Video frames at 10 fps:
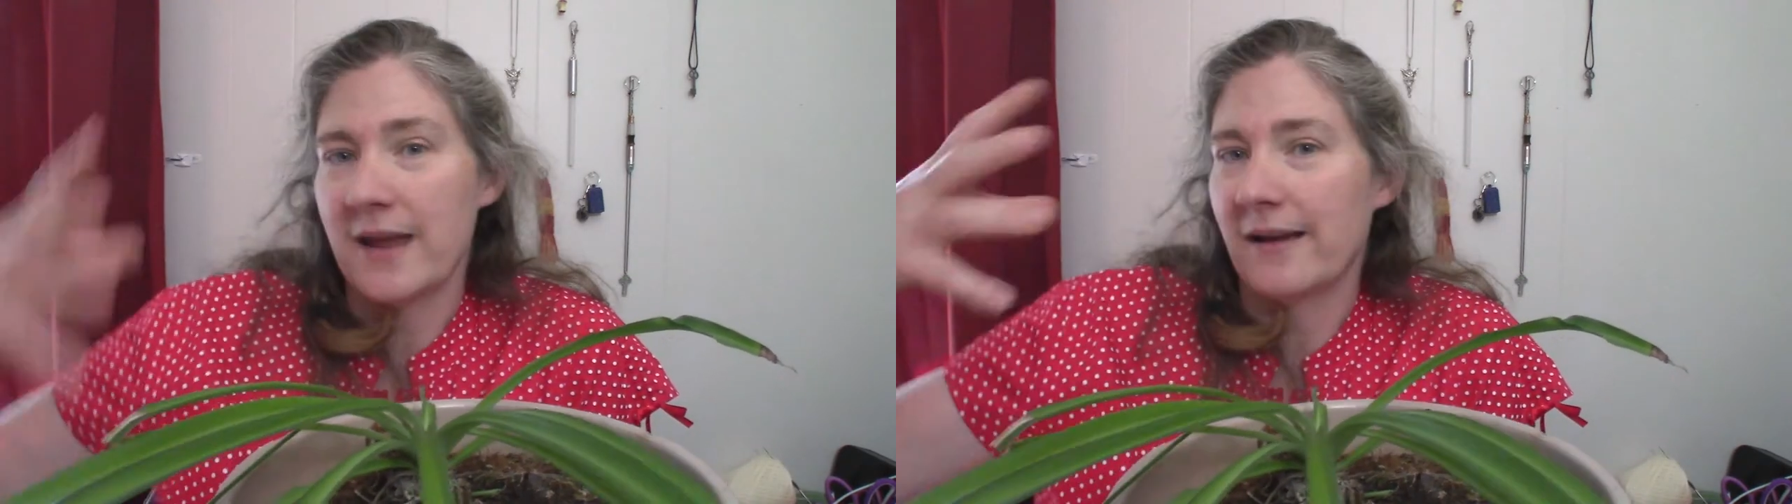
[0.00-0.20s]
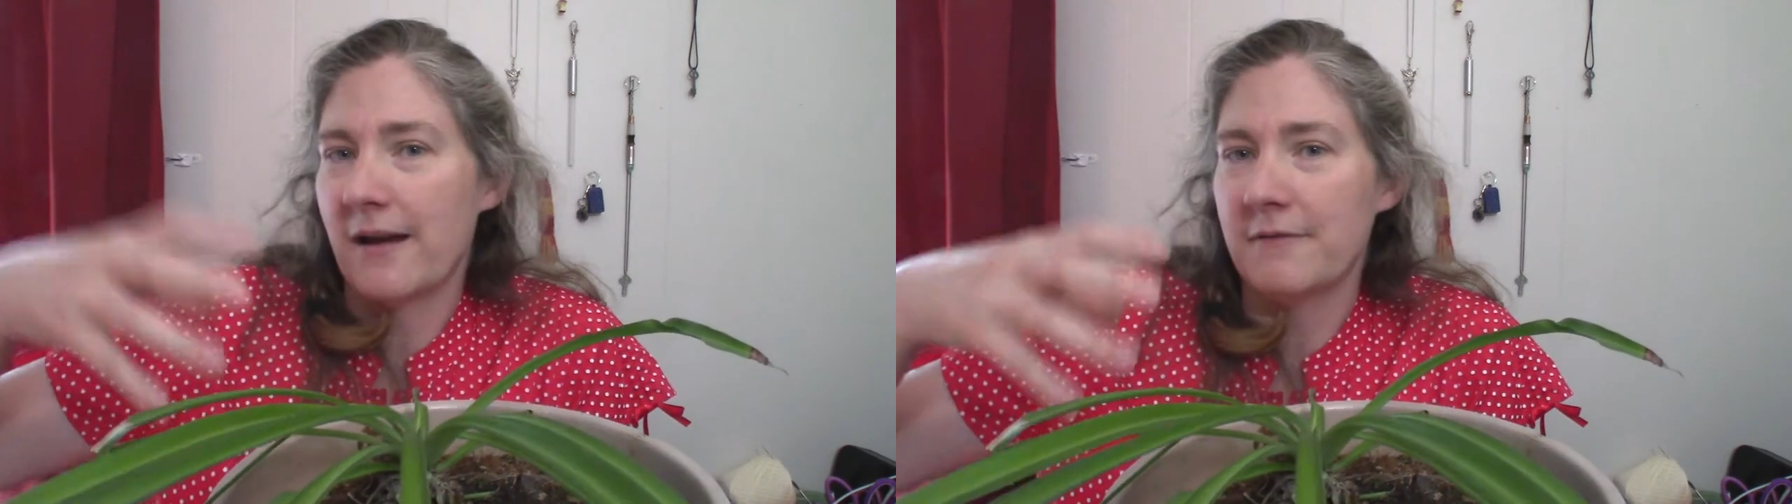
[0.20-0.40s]

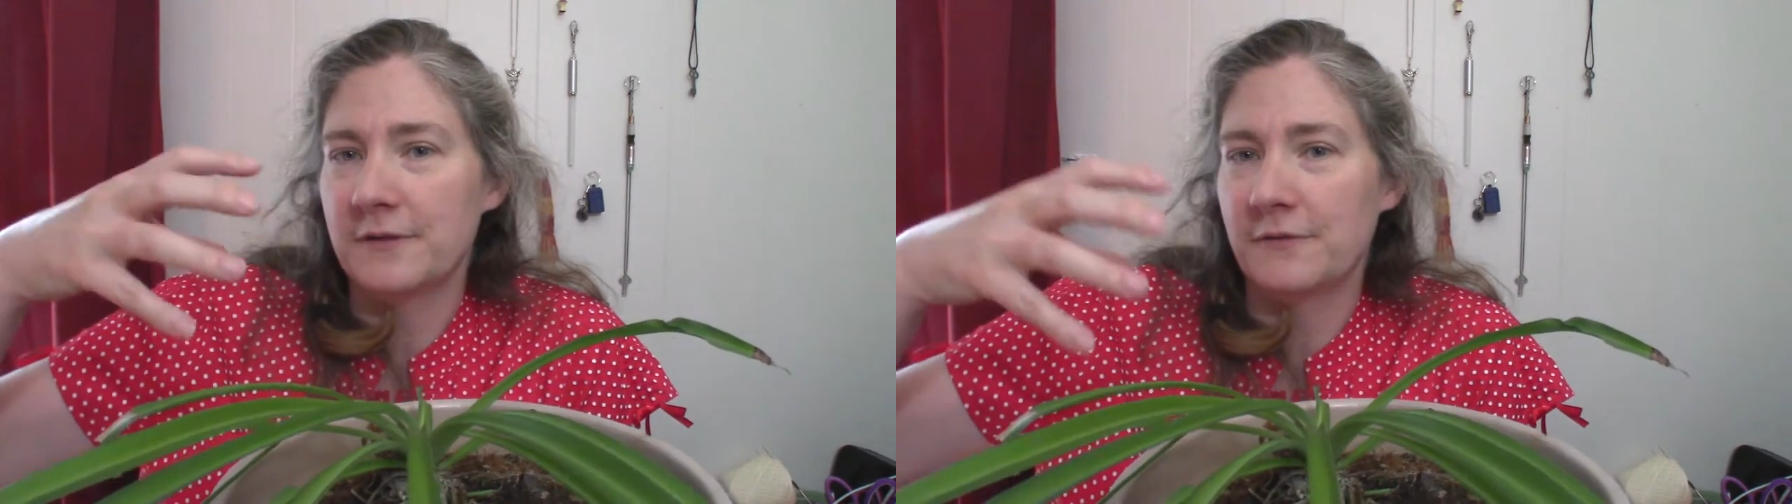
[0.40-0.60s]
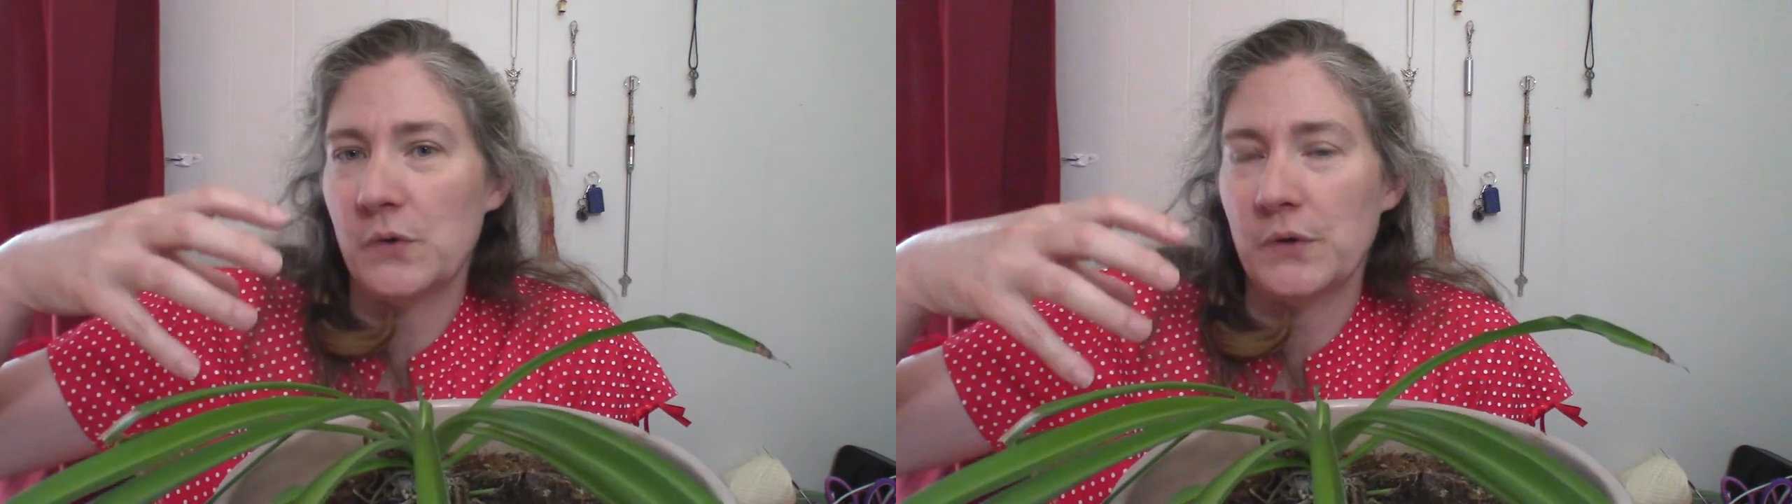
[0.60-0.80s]
a cover
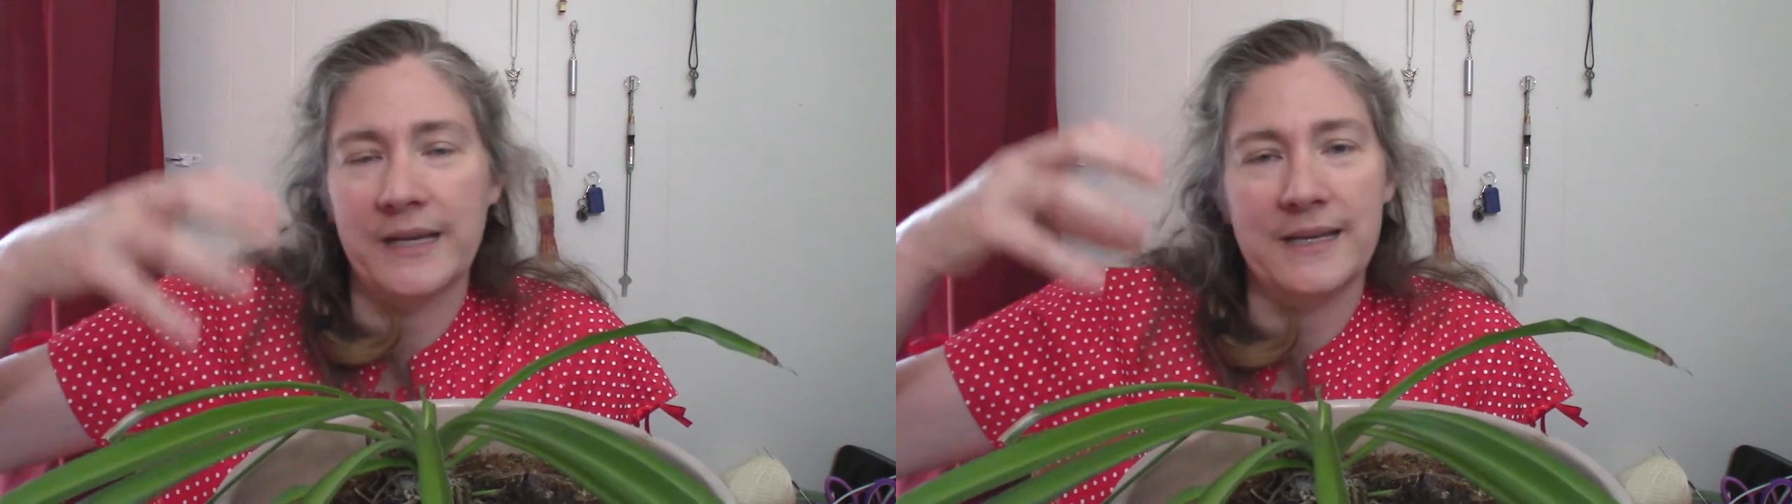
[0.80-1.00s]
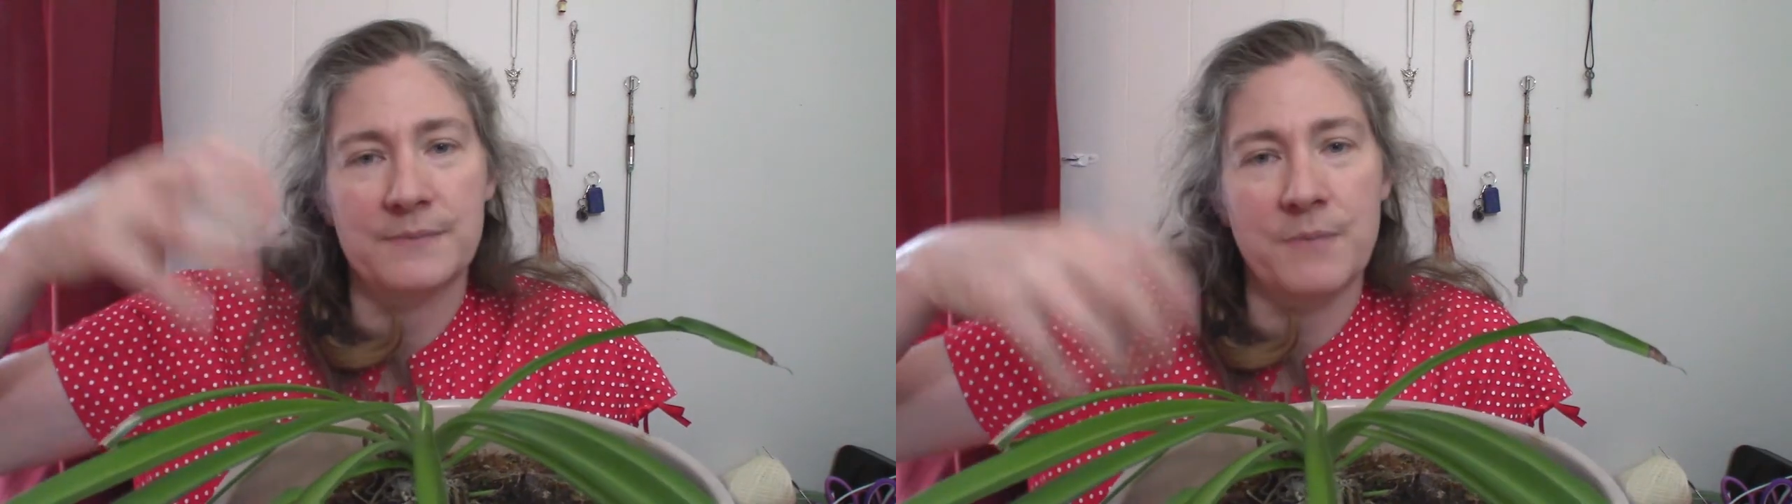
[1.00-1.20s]
for
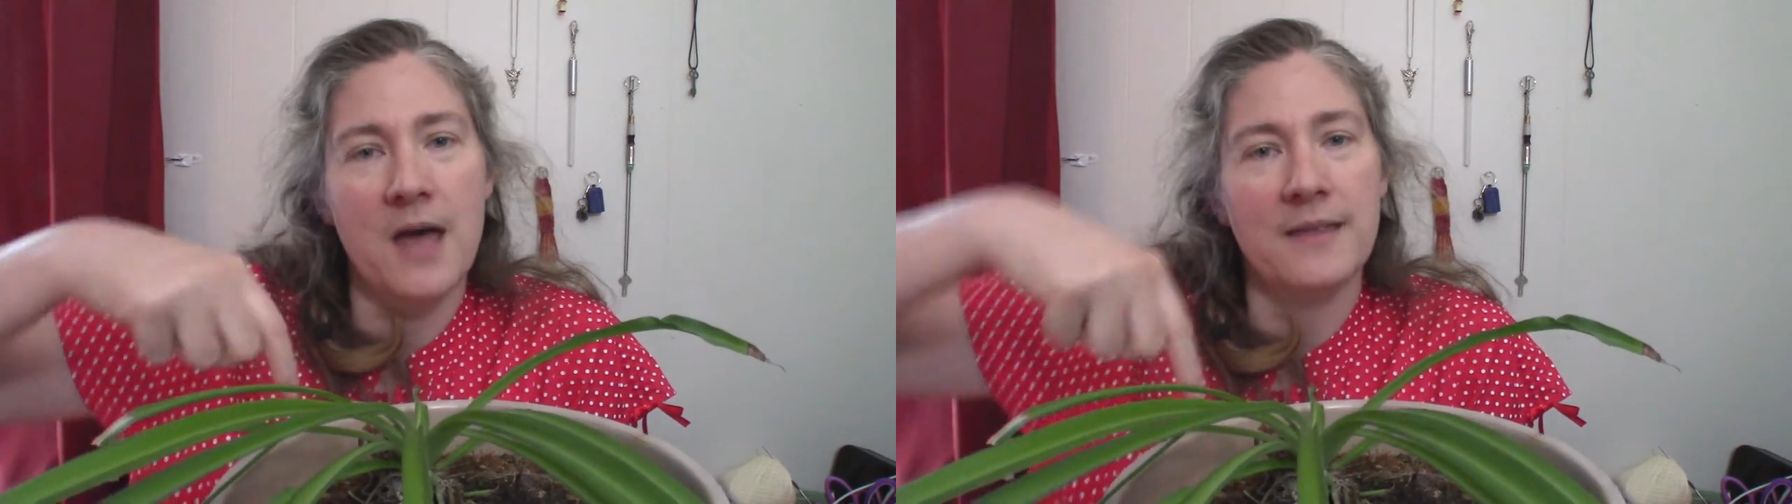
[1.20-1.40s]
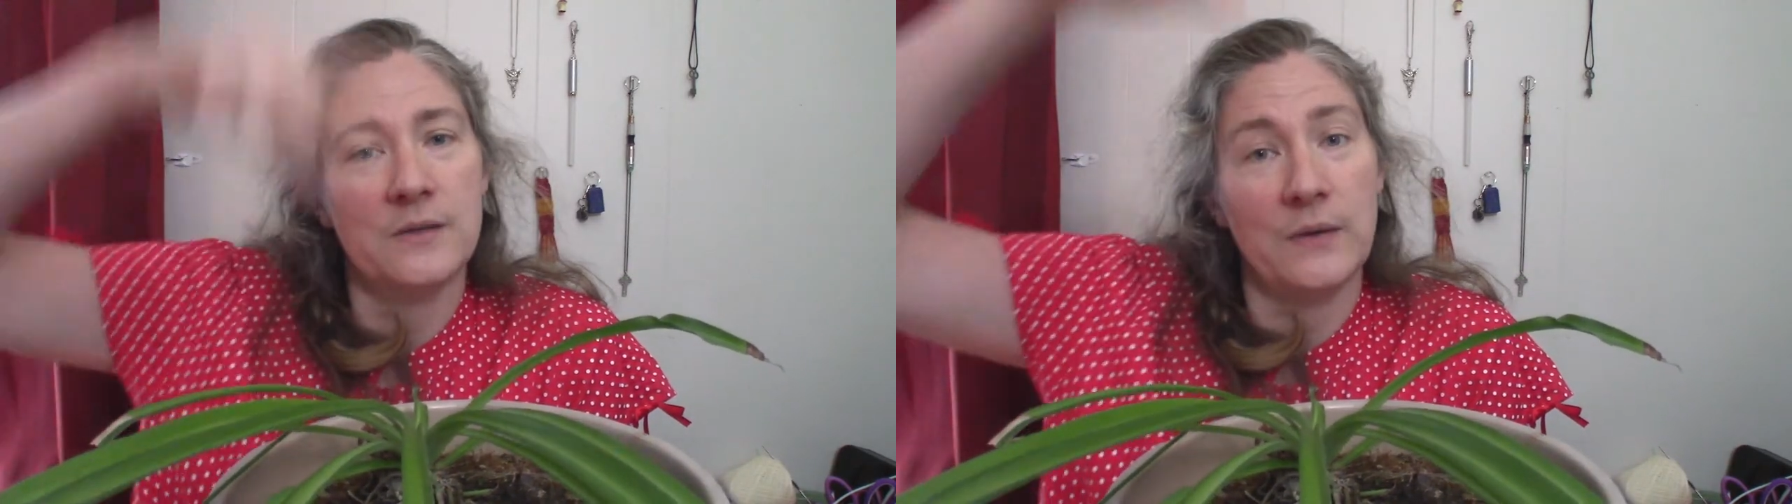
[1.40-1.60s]
his pot so